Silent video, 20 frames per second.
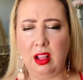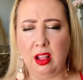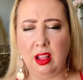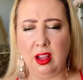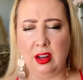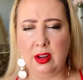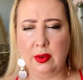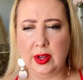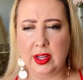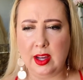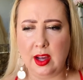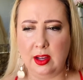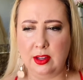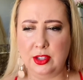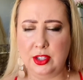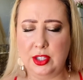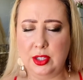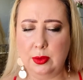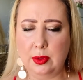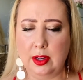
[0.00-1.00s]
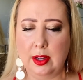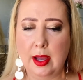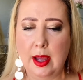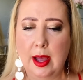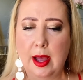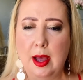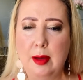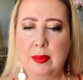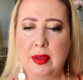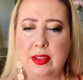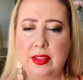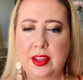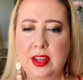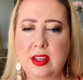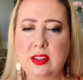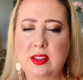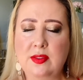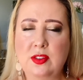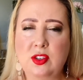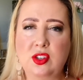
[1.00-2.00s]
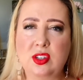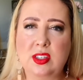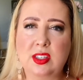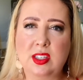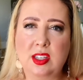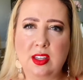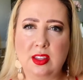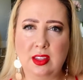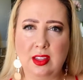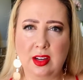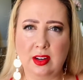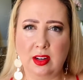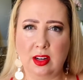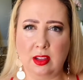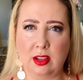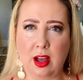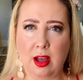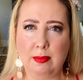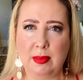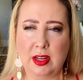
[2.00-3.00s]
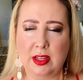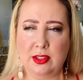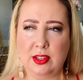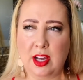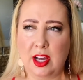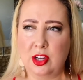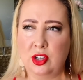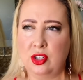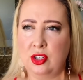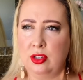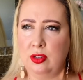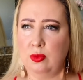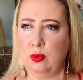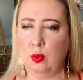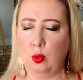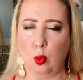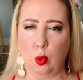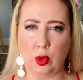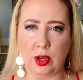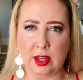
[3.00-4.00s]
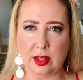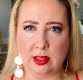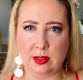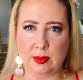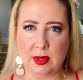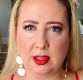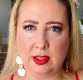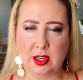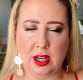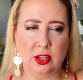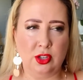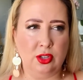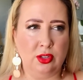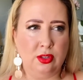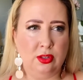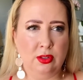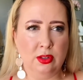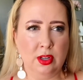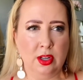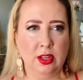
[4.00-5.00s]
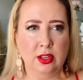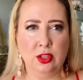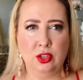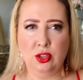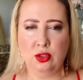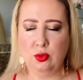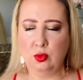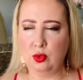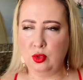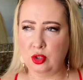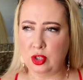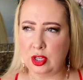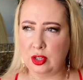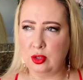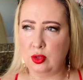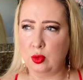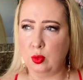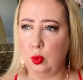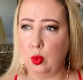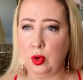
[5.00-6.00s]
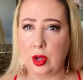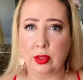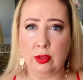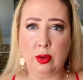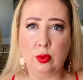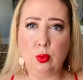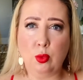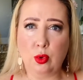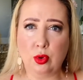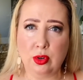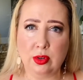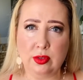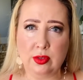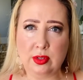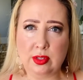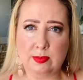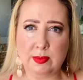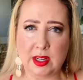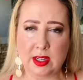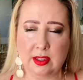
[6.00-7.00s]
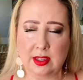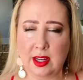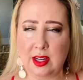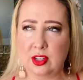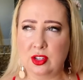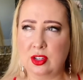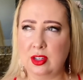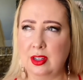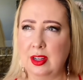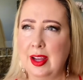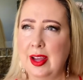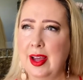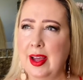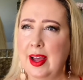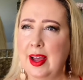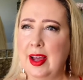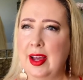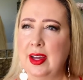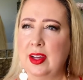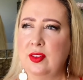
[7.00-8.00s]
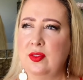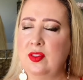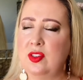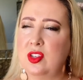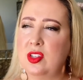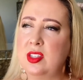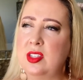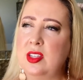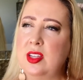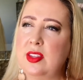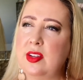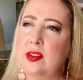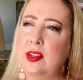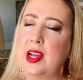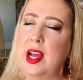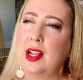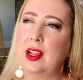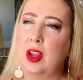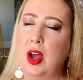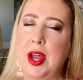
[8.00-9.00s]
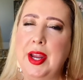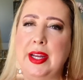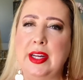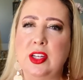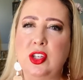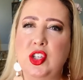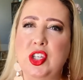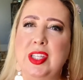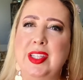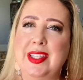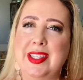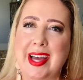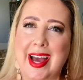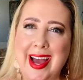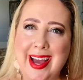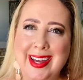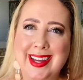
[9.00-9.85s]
no, I can't do it. But the thing is, if you just sit there in a light meditation, walking is meditation, gentle walking through water is meditation. If you just sit there in that light energy, that is